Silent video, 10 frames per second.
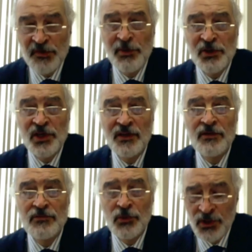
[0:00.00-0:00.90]
that
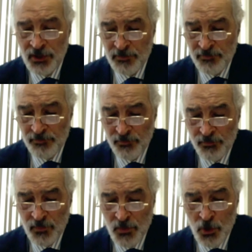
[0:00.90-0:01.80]
I have not heard
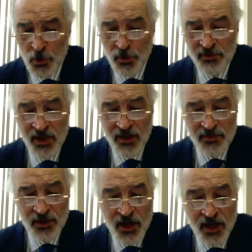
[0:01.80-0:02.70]
from the Special
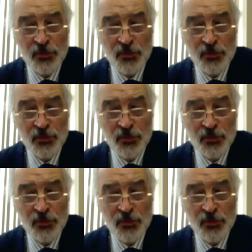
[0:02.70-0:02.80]
Envoy